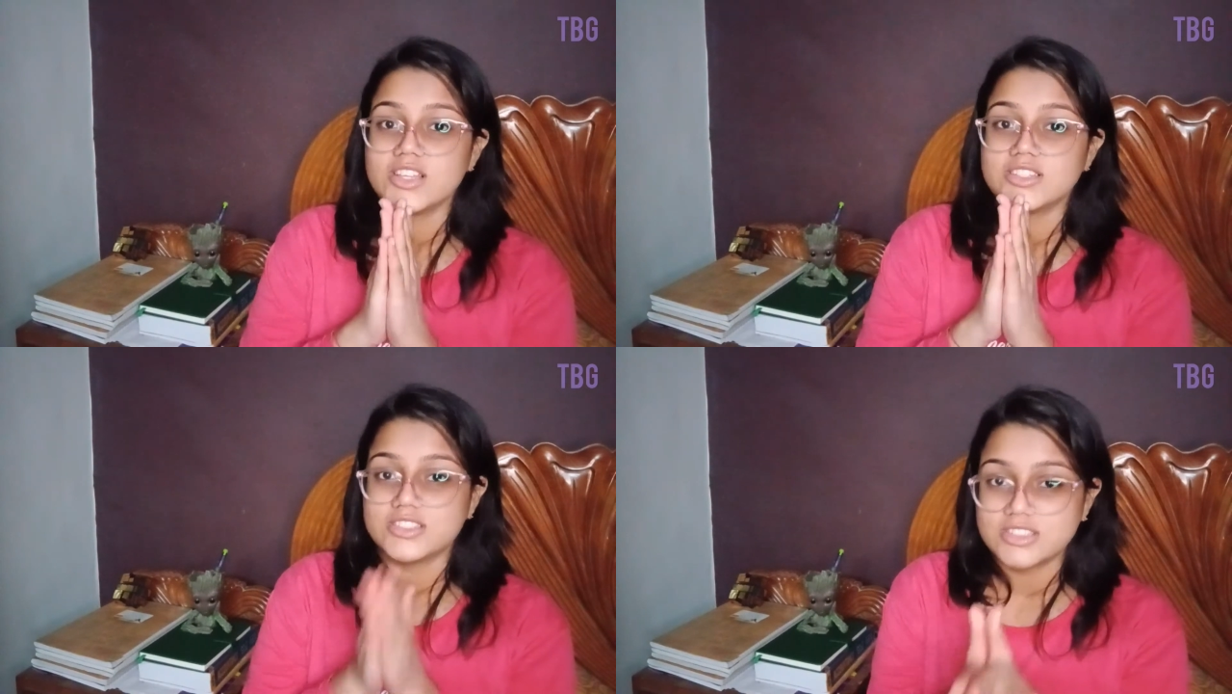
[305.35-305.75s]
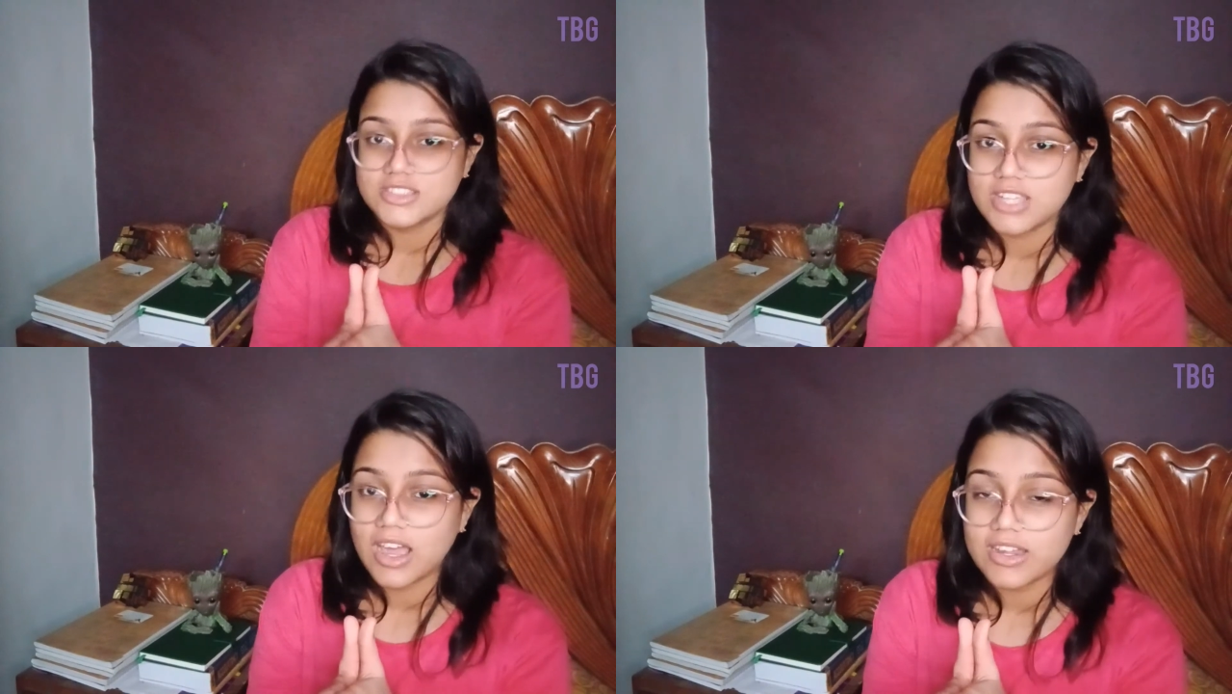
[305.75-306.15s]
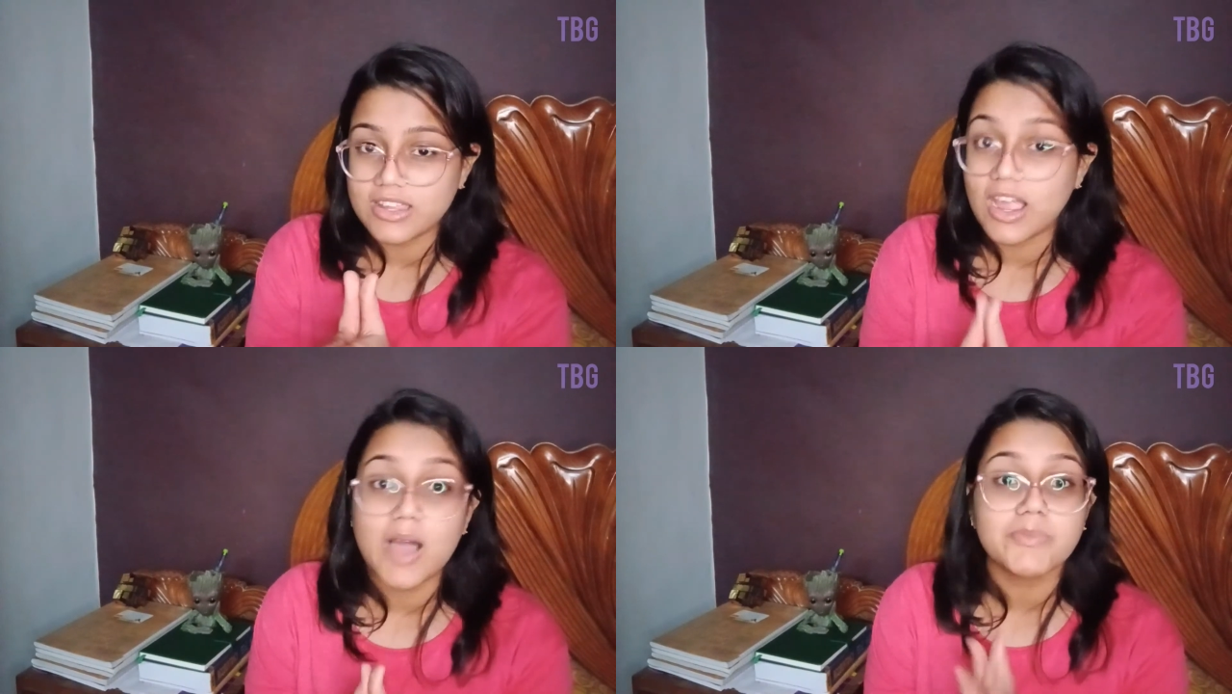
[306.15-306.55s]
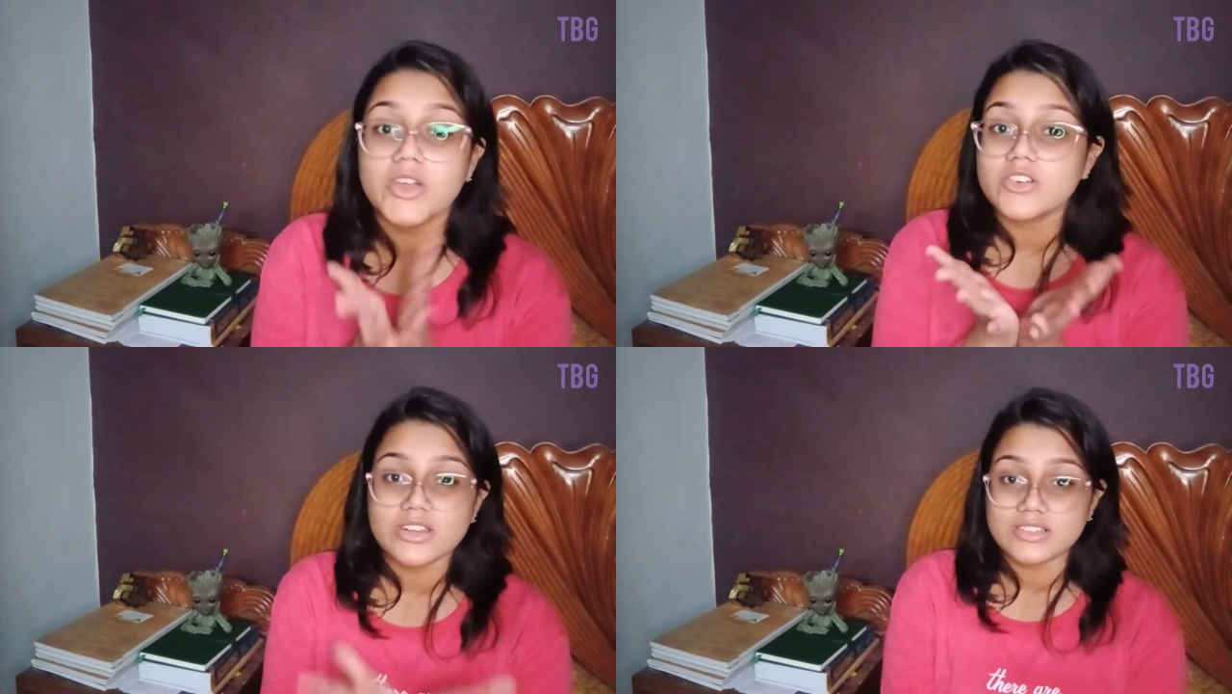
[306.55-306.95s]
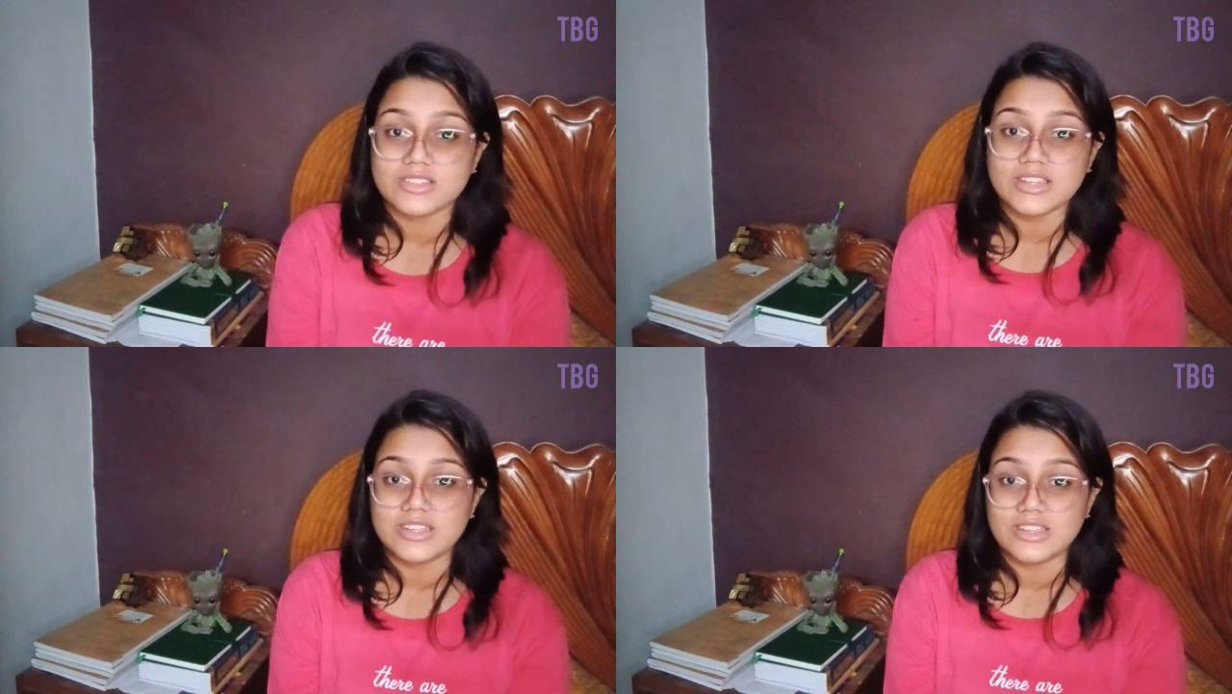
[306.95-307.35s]
Study. I'm not gonna
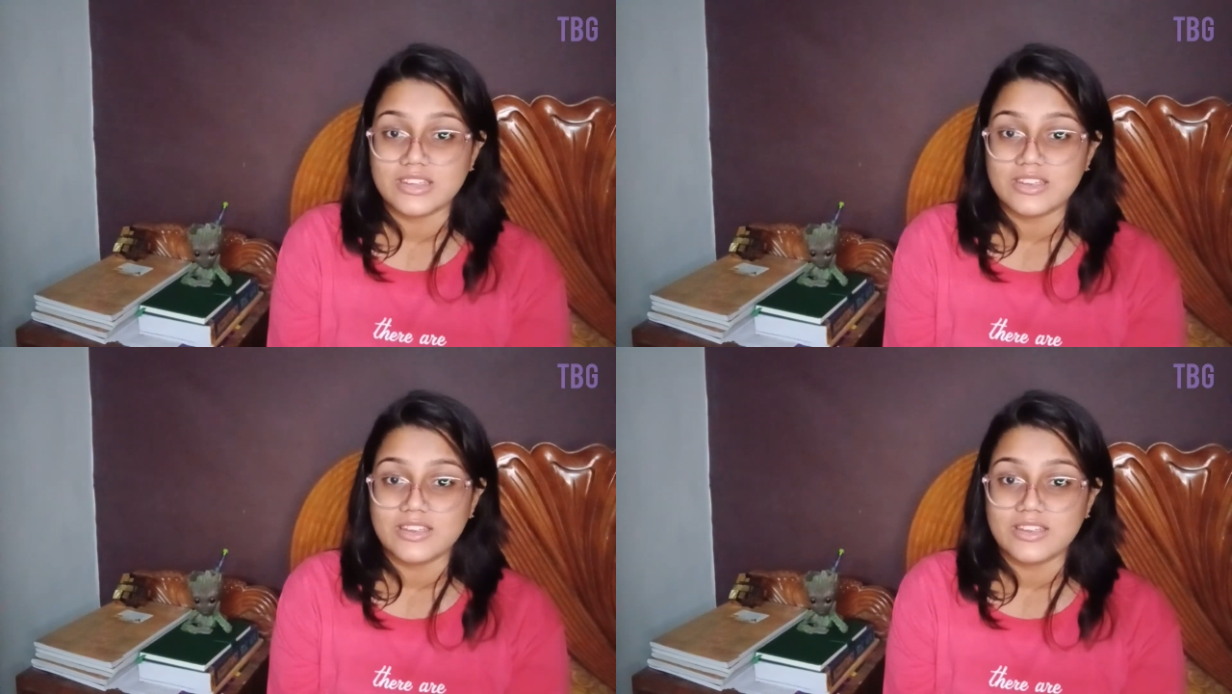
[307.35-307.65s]
study.